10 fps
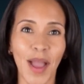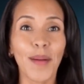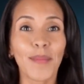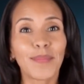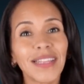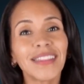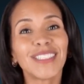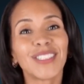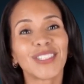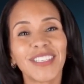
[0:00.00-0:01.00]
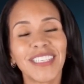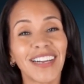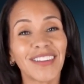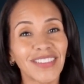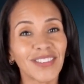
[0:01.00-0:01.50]
but the journey of
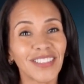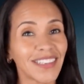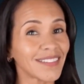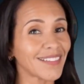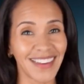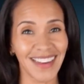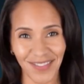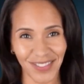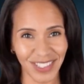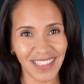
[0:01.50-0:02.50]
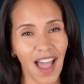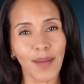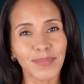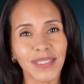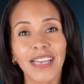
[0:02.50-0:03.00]
learning never stops.